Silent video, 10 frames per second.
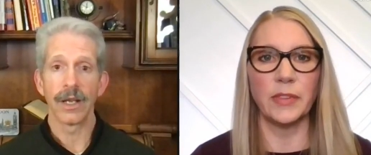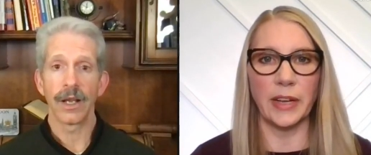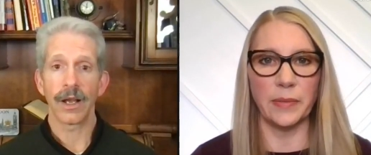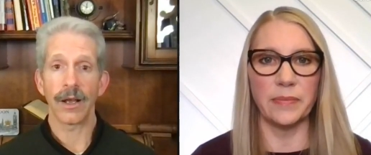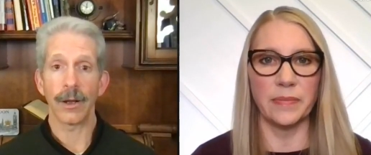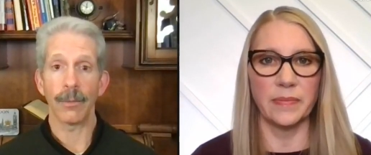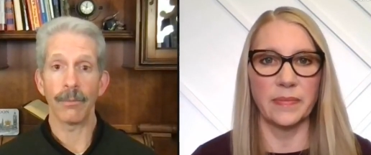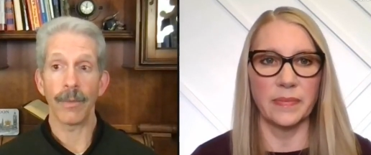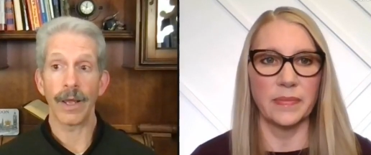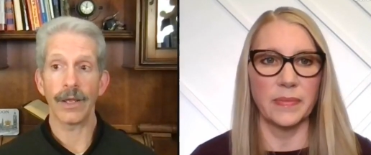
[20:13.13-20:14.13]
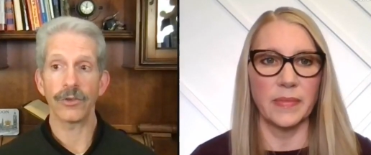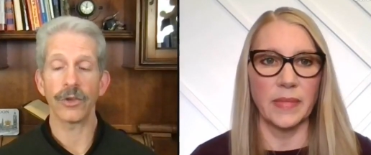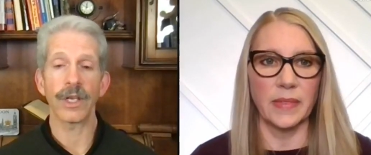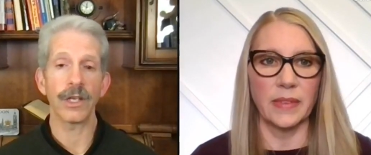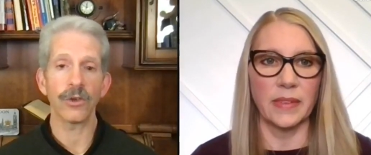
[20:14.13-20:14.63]
Speaker 1: Right. So can
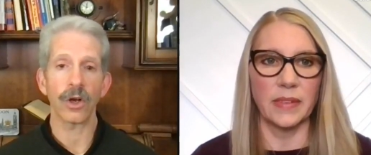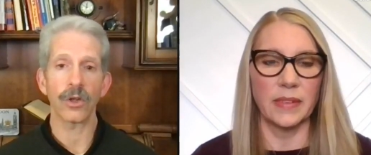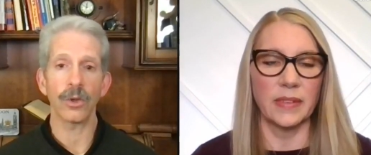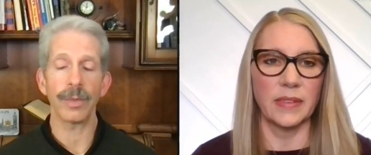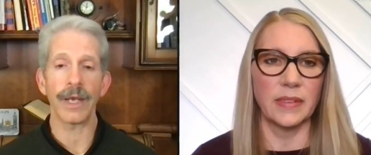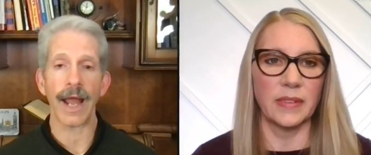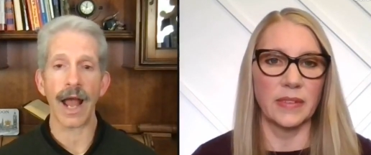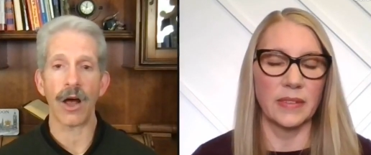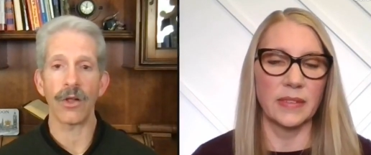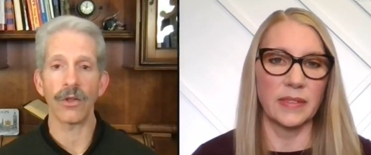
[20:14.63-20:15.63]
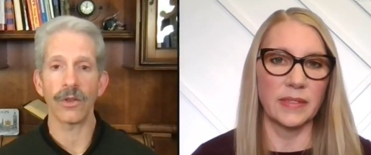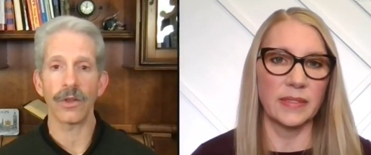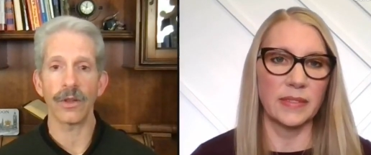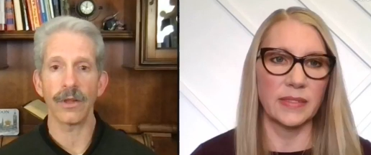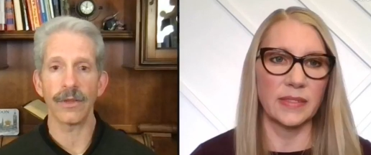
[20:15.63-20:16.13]
you talk a little bit how
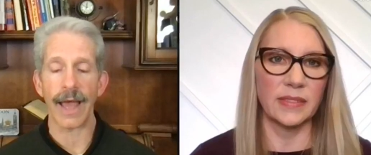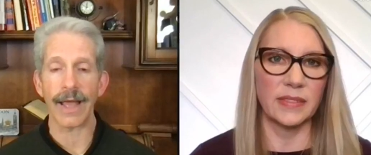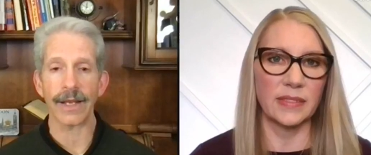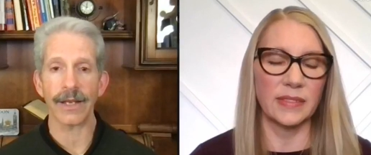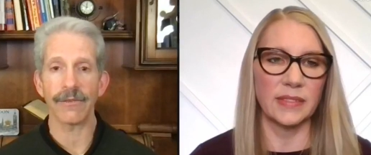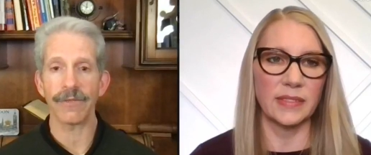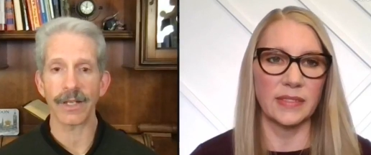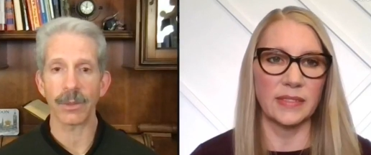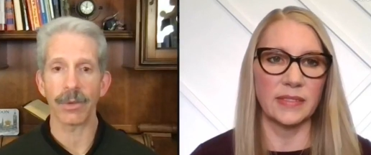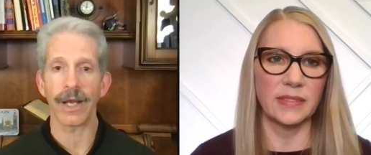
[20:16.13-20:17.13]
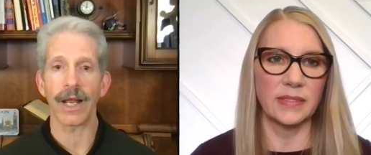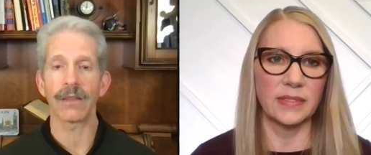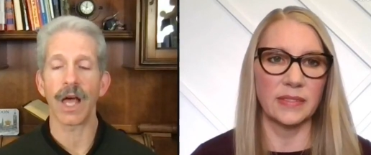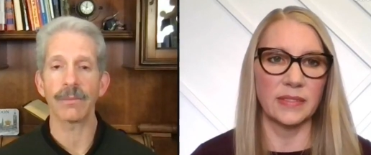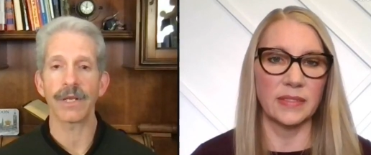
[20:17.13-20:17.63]
that can affect the brain, how
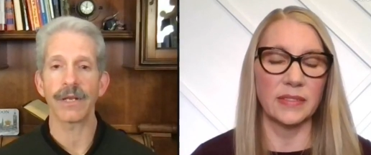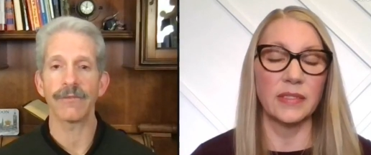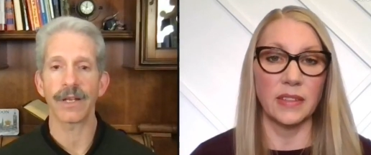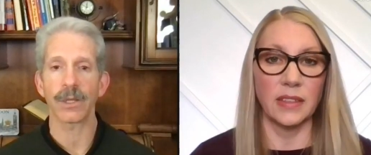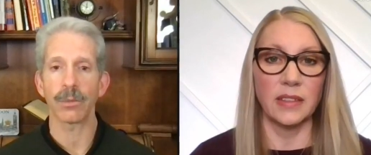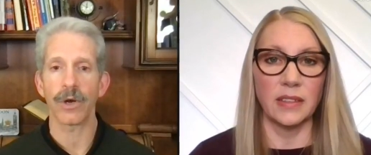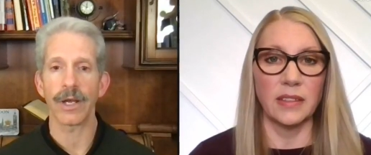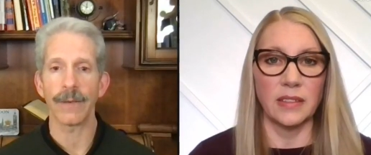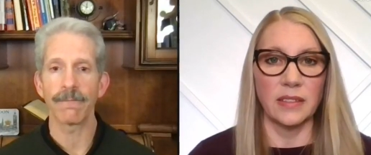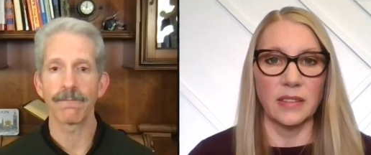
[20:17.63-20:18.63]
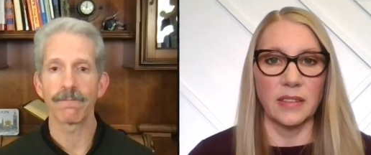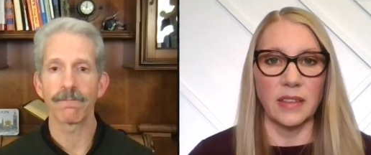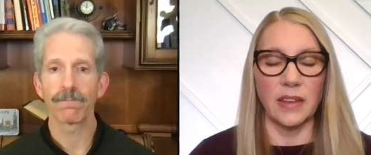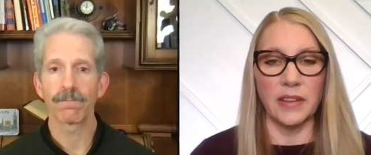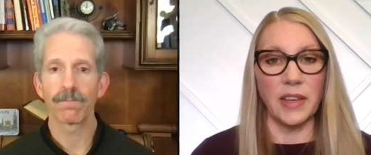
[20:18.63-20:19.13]
Lyme can affect the brain?
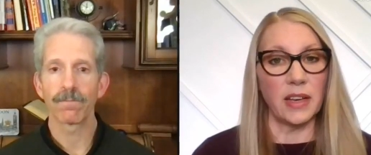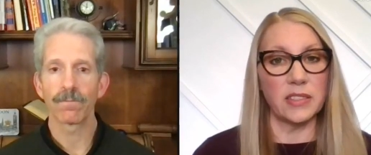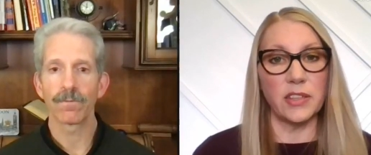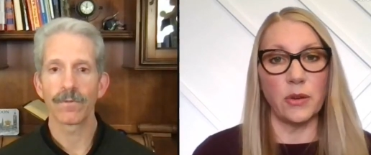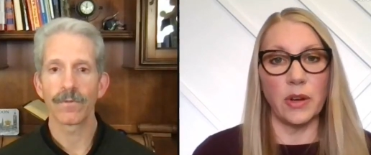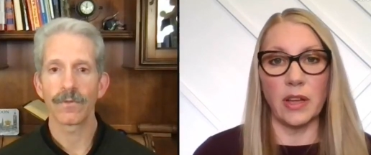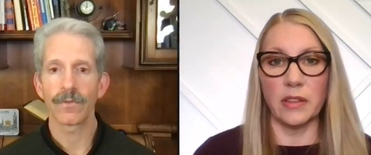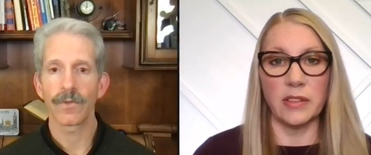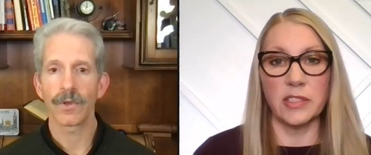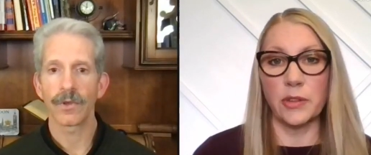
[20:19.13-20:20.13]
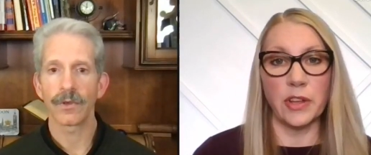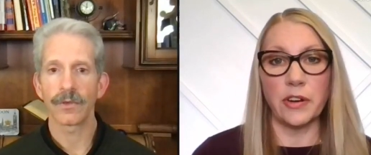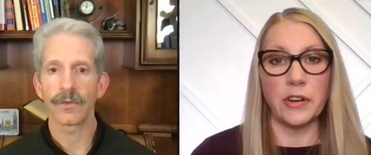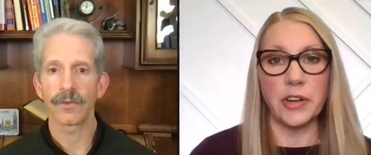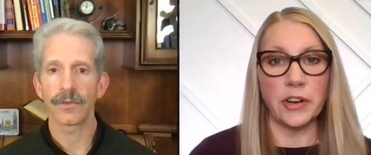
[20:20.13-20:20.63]
Speaker 2: Yeah, so uh, so
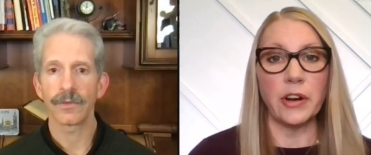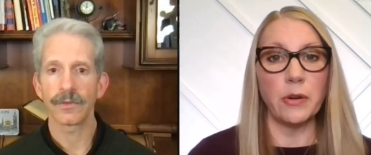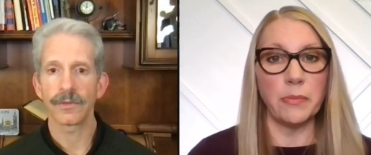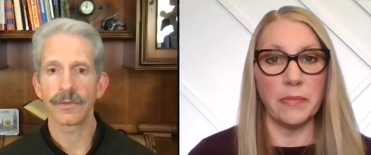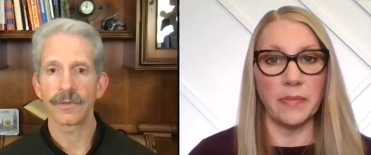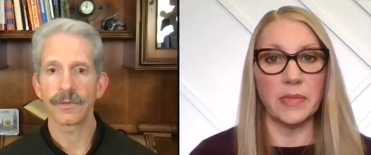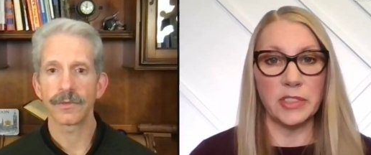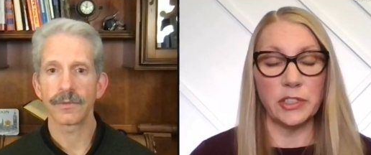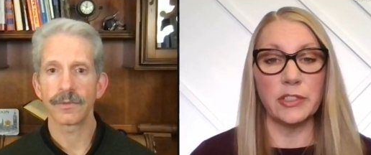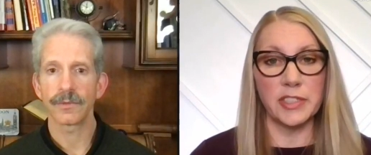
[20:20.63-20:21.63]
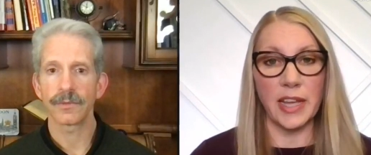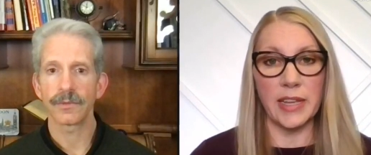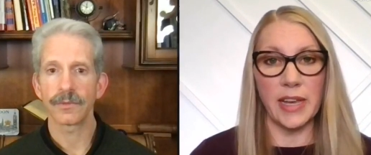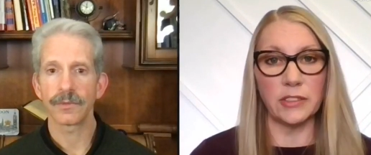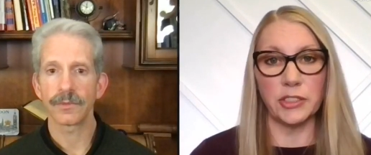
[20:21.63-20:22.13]
there are neuro
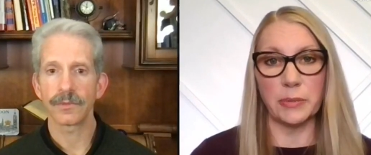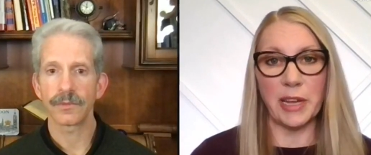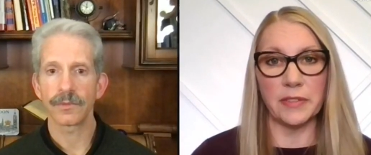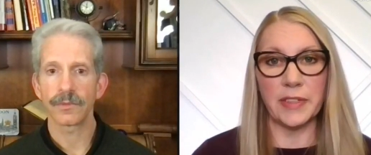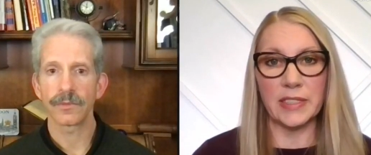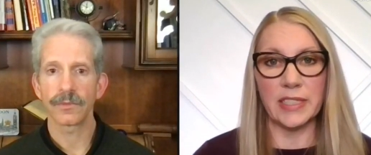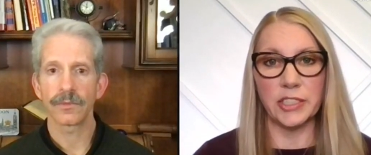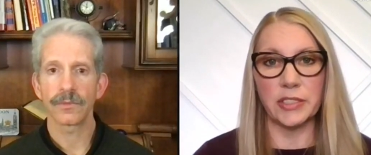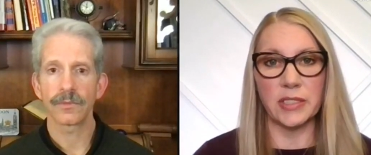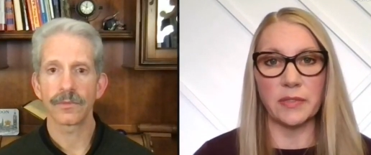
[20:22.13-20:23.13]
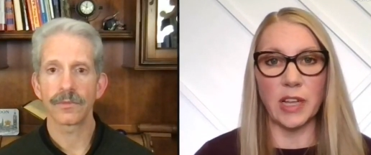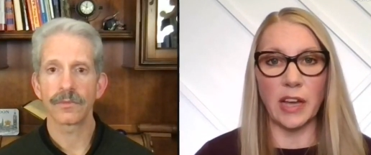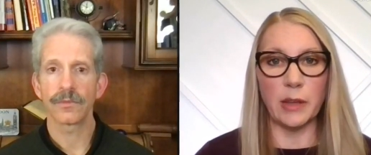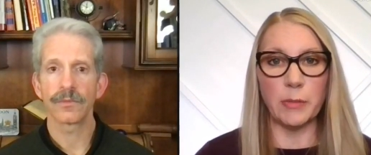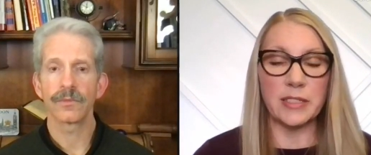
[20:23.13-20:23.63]
neuropsychiatric manifestations of
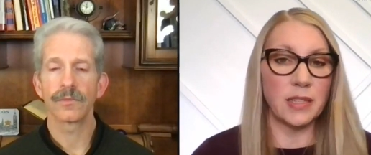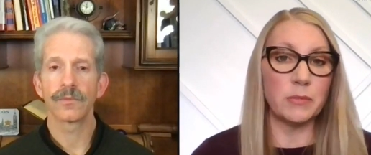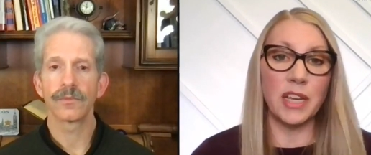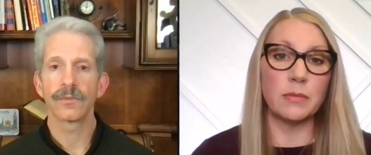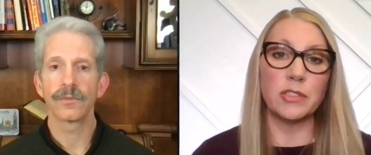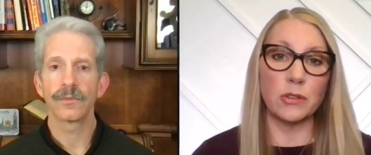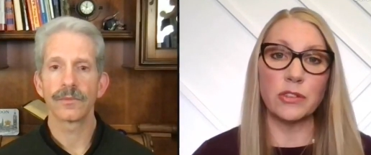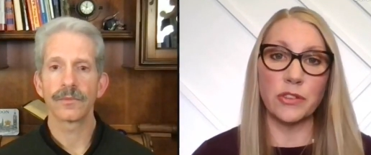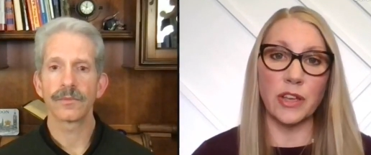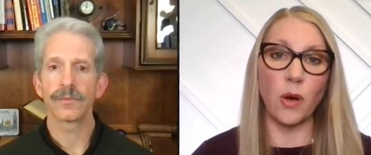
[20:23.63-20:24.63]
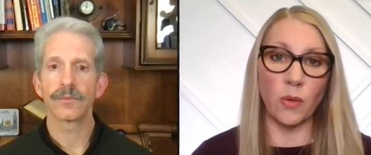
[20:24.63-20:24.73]
Lyme, and sometimes those are the